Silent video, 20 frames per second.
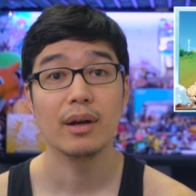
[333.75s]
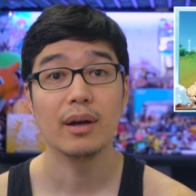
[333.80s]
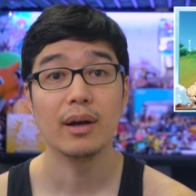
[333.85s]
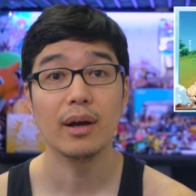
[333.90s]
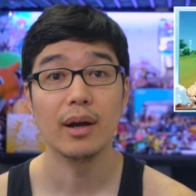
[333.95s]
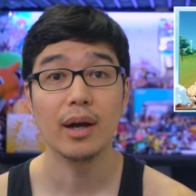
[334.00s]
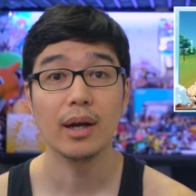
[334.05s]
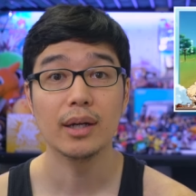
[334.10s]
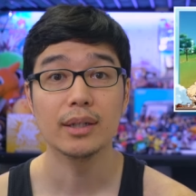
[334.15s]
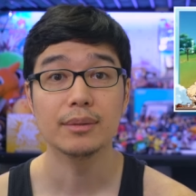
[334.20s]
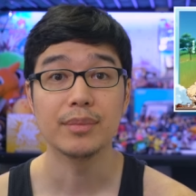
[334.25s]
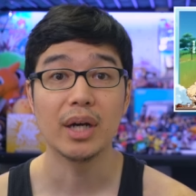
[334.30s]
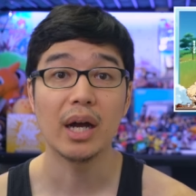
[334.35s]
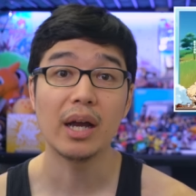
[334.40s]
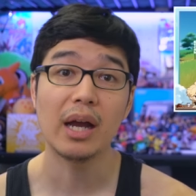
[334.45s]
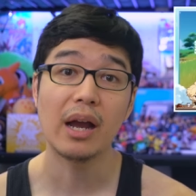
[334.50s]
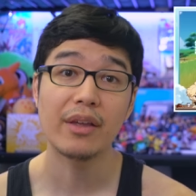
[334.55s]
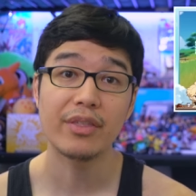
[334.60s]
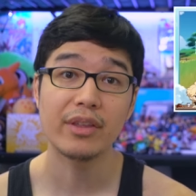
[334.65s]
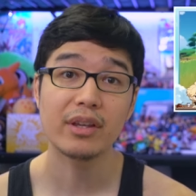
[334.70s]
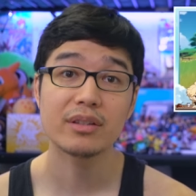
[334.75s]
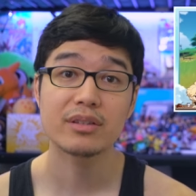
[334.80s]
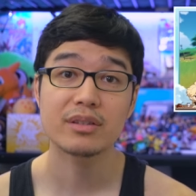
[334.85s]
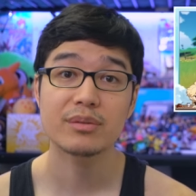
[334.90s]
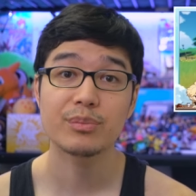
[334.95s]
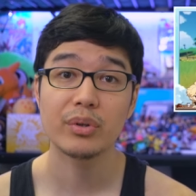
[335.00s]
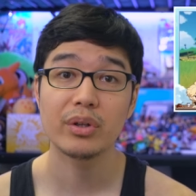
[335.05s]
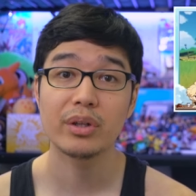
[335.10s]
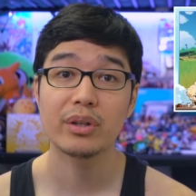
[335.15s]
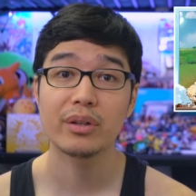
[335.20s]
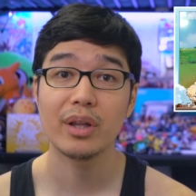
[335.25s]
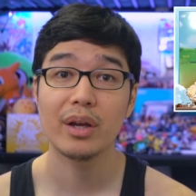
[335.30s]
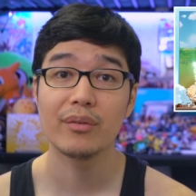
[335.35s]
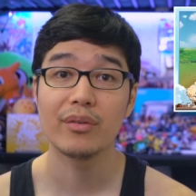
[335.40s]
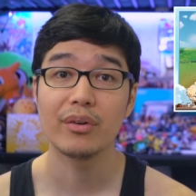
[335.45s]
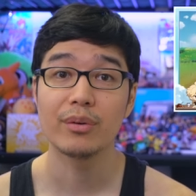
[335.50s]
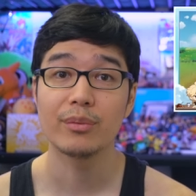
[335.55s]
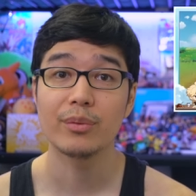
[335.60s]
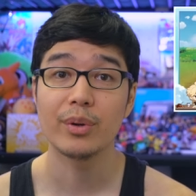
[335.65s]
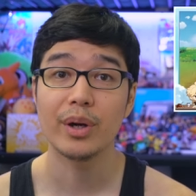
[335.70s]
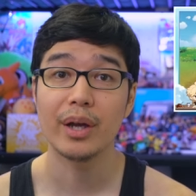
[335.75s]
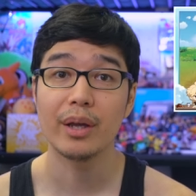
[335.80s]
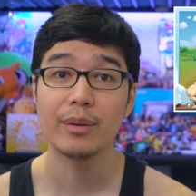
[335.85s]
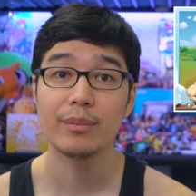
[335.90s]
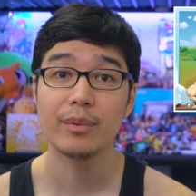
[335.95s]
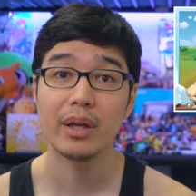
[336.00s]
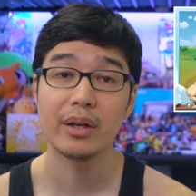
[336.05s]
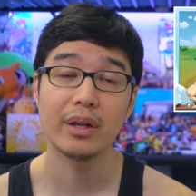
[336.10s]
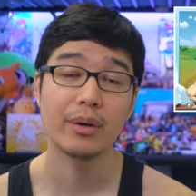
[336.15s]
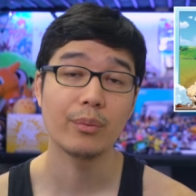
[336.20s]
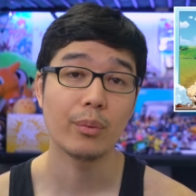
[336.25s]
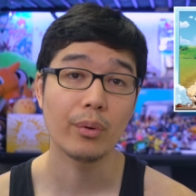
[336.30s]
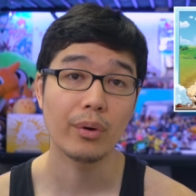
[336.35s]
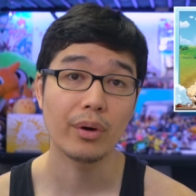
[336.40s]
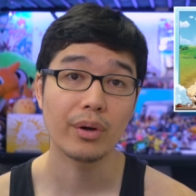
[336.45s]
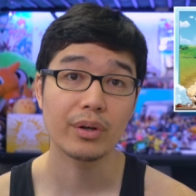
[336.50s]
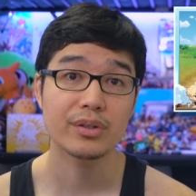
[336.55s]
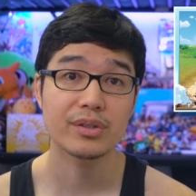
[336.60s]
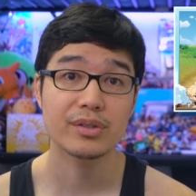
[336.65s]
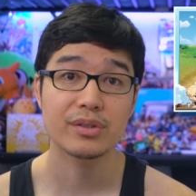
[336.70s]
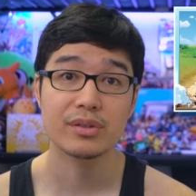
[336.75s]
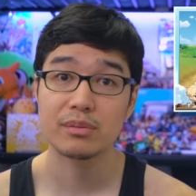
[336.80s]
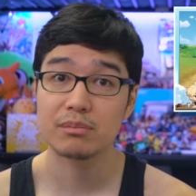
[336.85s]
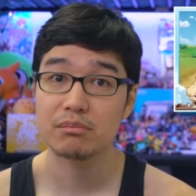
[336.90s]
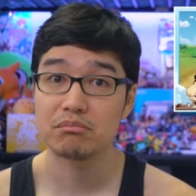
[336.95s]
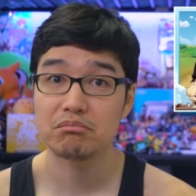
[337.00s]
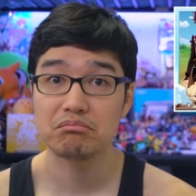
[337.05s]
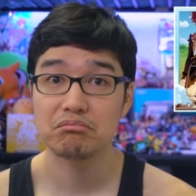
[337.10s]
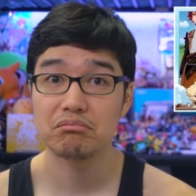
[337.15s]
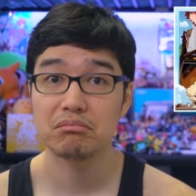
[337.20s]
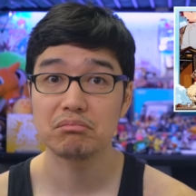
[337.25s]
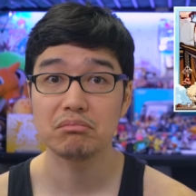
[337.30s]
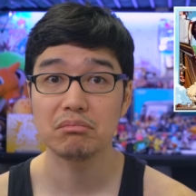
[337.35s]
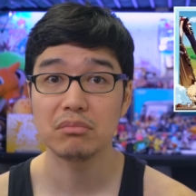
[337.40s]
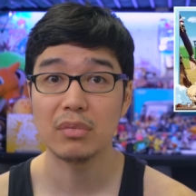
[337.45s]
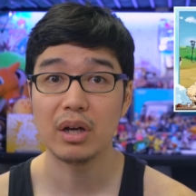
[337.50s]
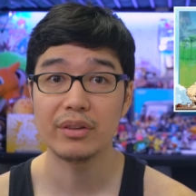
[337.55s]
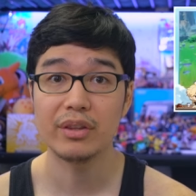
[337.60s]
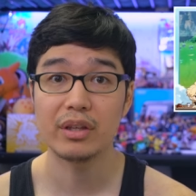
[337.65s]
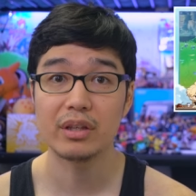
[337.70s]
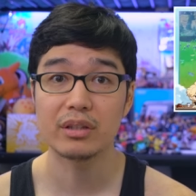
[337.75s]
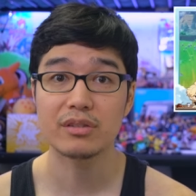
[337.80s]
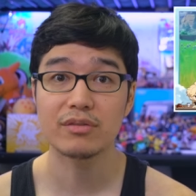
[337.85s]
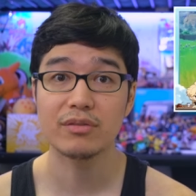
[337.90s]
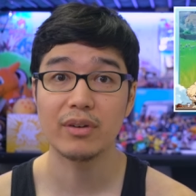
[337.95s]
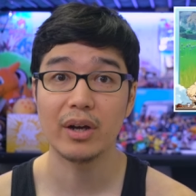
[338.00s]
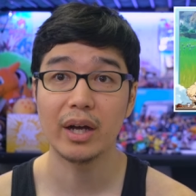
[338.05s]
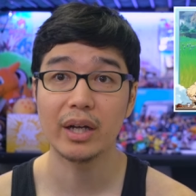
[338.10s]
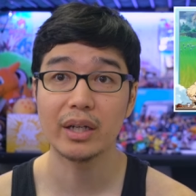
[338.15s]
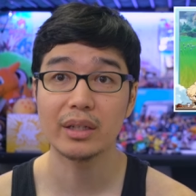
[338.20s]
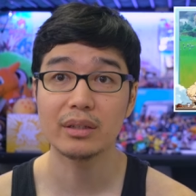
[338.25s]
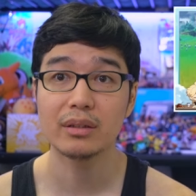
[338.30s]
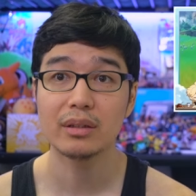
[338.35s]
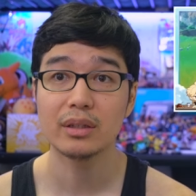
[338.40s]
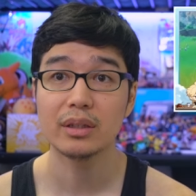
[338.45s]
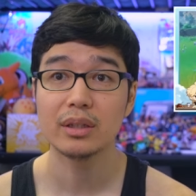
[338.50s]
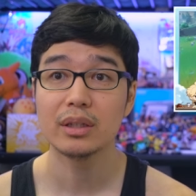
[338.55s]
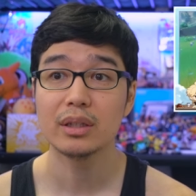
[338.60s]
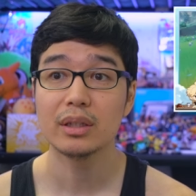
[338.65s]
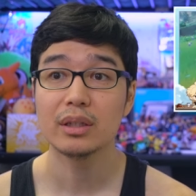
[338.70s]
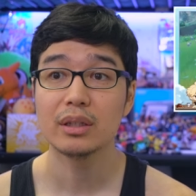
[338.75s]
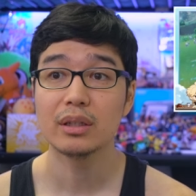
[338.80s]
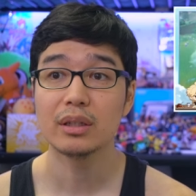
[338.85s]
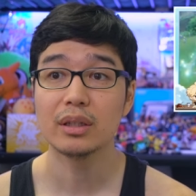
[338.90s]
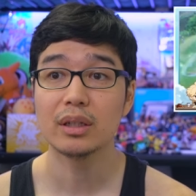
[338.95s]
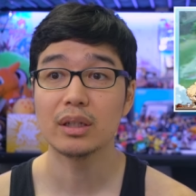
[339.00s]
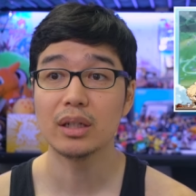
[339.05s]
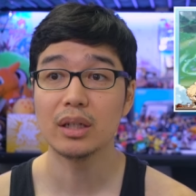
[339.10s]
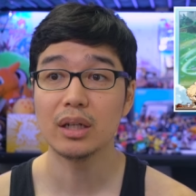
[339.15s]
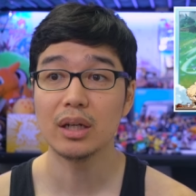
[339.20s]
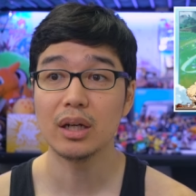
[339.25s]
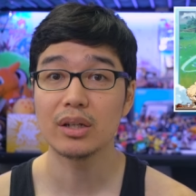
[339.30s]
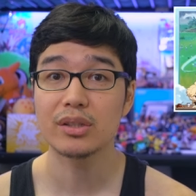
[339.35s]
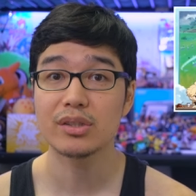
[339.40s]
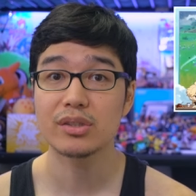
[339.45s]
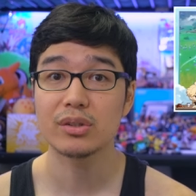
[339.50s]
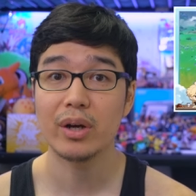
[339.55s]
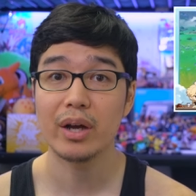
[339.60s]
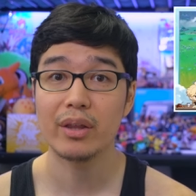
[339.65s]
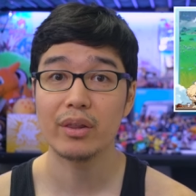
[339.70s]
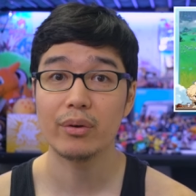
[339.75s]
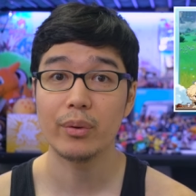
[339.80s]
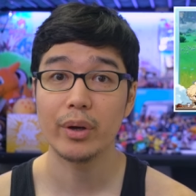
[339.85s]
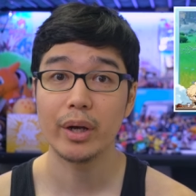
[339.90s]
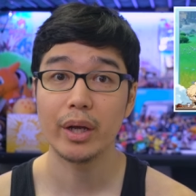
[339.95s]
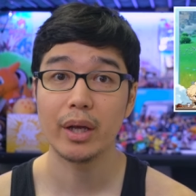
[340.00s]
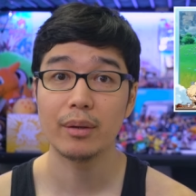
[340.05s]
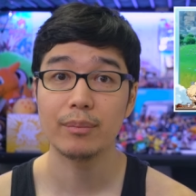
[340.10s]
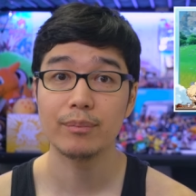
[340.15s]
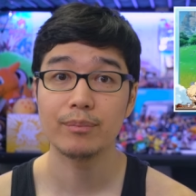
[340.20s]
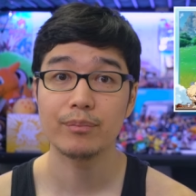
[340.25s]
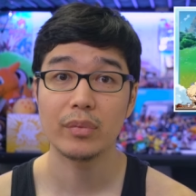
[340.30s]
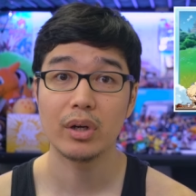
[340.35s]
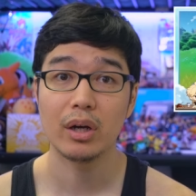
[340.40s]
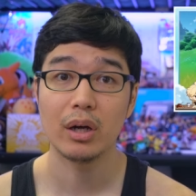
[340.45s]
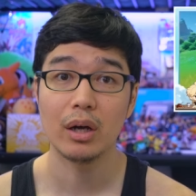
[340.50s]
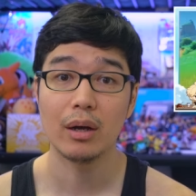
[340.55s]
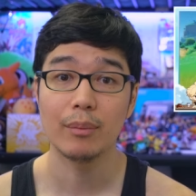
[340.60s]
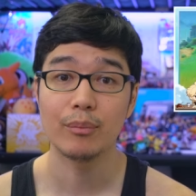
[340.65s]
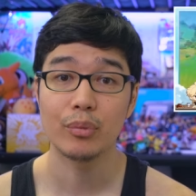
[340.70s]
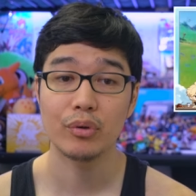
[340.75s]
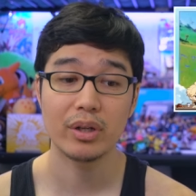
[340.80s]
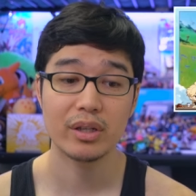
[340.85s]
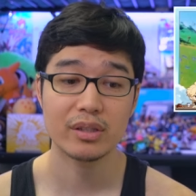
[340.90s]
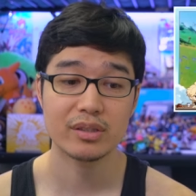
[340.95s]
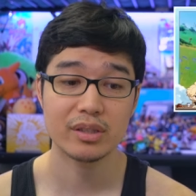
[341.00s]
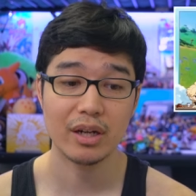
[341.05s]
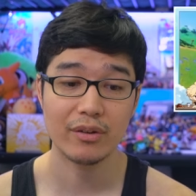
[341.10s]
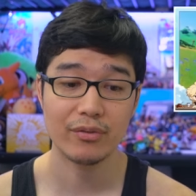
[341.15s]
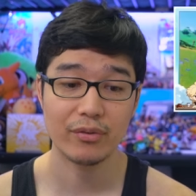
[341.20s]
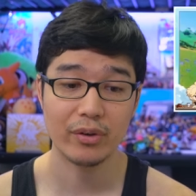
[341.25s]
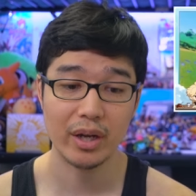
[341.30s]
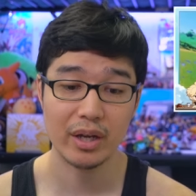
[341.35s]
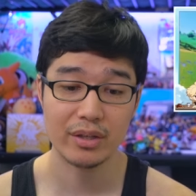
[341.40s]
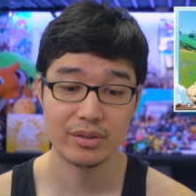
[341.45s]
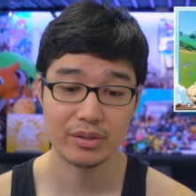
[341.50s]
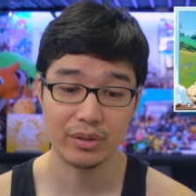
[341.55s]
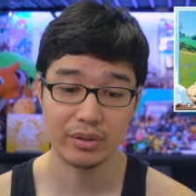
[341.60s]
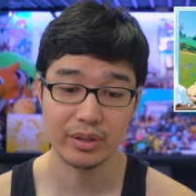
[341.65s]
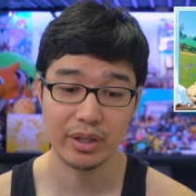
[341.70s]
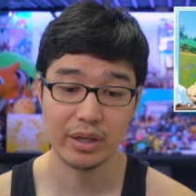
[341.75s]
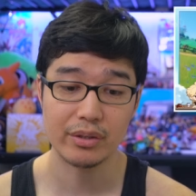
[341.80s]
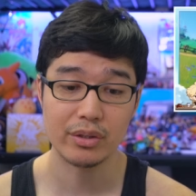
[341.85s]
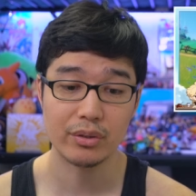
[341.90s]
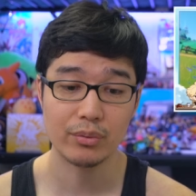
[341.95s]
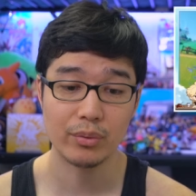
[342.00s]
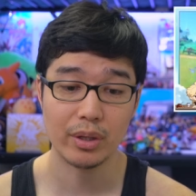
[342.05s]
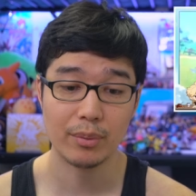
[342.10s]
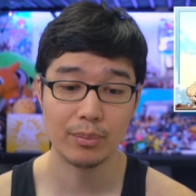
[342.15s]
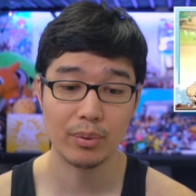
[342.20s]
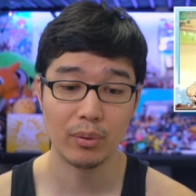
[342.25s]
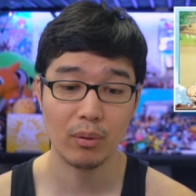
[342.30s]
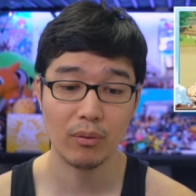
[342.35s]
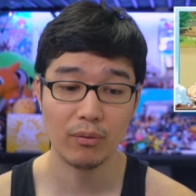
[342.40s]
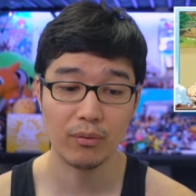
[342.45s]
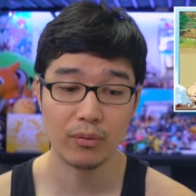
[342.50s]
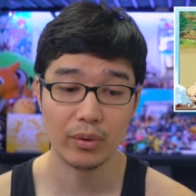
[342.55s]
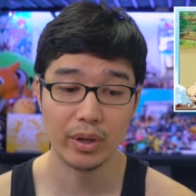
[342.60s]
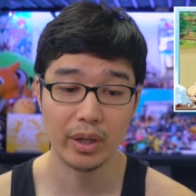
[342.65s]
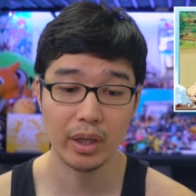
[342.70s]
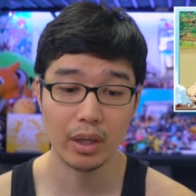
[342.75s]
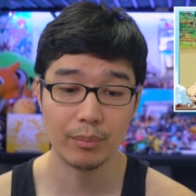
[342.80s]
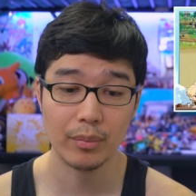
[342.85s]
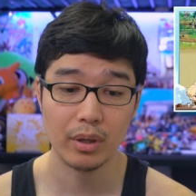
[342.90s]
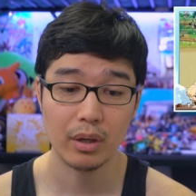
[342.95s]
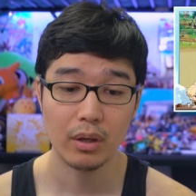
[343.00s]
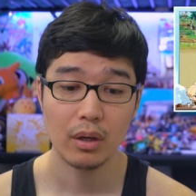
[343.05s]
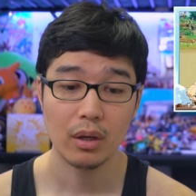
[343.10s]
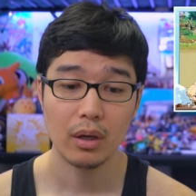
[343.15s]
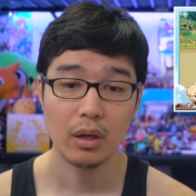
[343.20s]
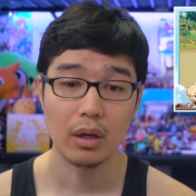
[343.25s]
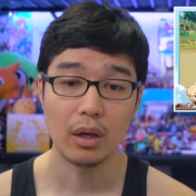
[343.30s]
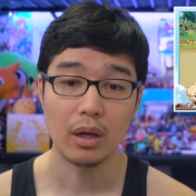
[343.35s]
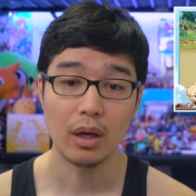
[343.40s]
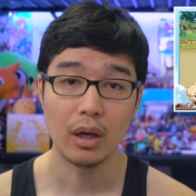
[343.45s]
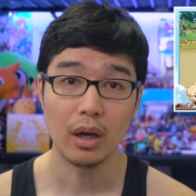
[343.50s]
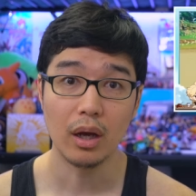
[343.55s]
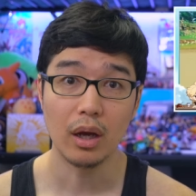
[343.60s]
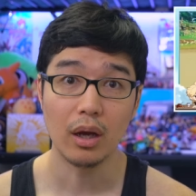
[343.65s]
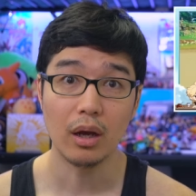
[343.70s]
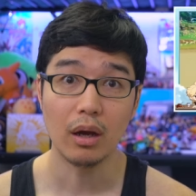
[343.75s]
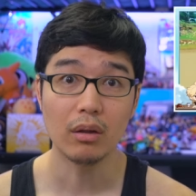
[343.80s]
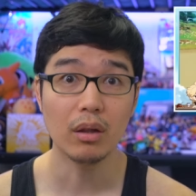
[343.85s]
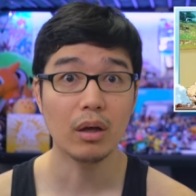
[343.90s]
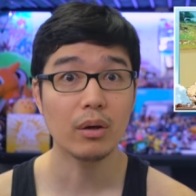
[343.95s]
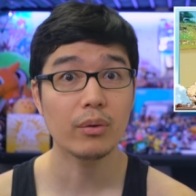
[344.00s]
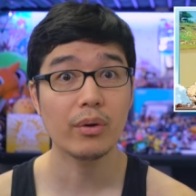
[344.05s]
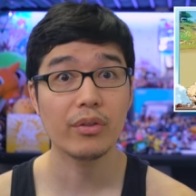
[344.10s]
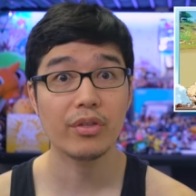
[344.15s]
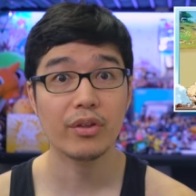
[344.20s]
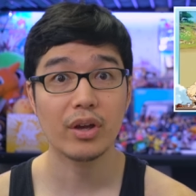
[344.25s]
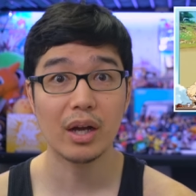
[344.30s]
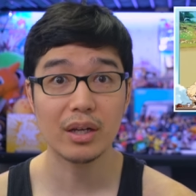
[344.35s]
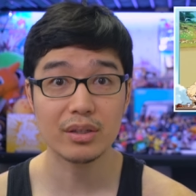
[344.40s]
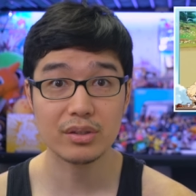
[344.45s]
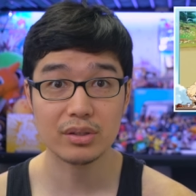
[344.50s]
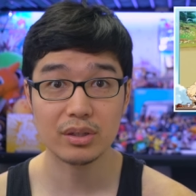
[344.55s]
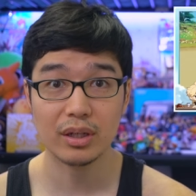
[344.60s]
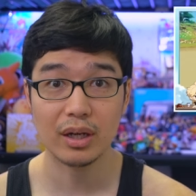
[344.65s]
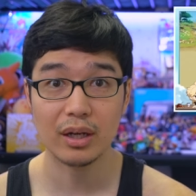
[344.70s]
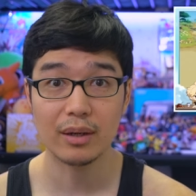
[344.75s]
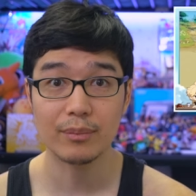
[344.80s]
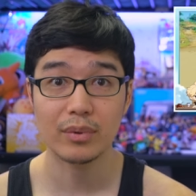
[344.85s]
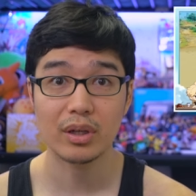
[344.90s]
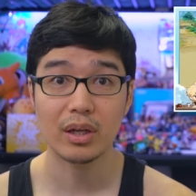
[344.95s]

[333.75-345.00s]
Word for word: um, I, I think it's pretty clever right and it works i think it's fine uh, so either way uh, I'm pretty excited for Heizou, and I do want to pull for him uh, along with Kazuha.